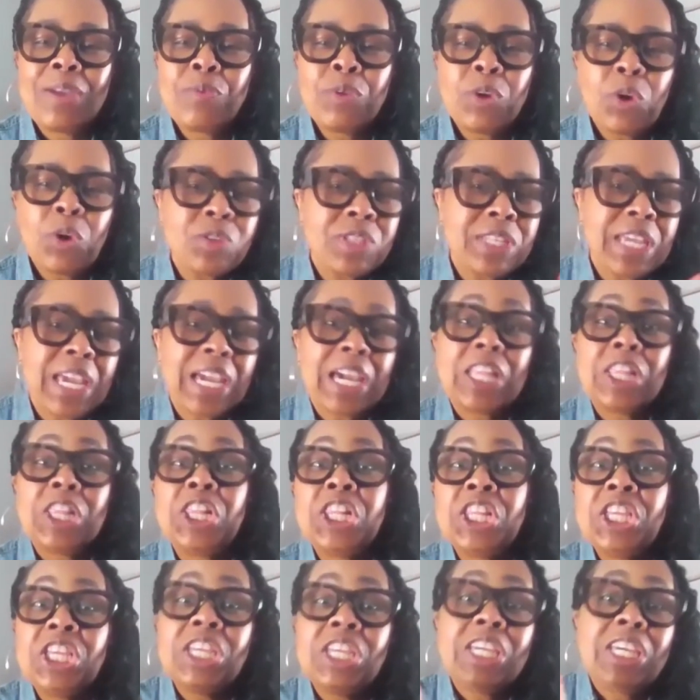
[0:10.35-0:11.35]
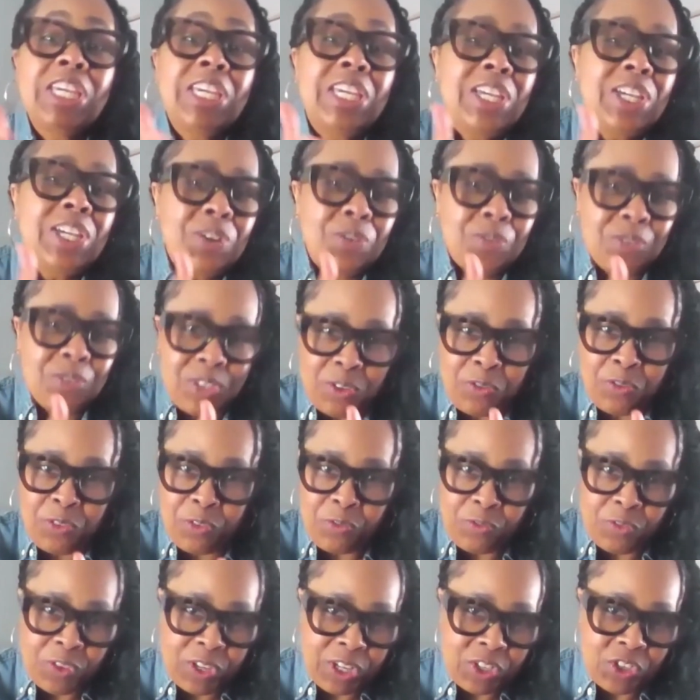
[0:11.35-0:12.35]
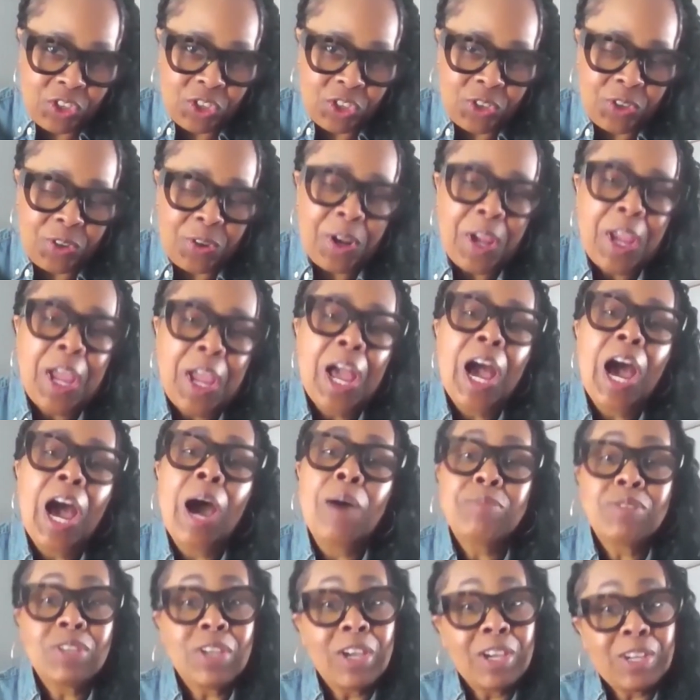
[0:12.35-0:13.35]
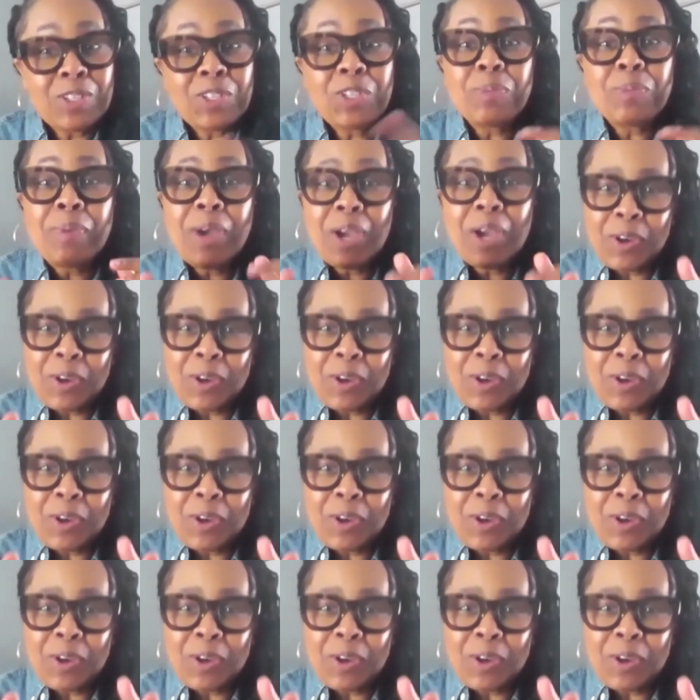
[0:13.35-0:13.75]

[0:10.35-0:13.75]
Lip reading: we're going to take a little different venture. I'm talking to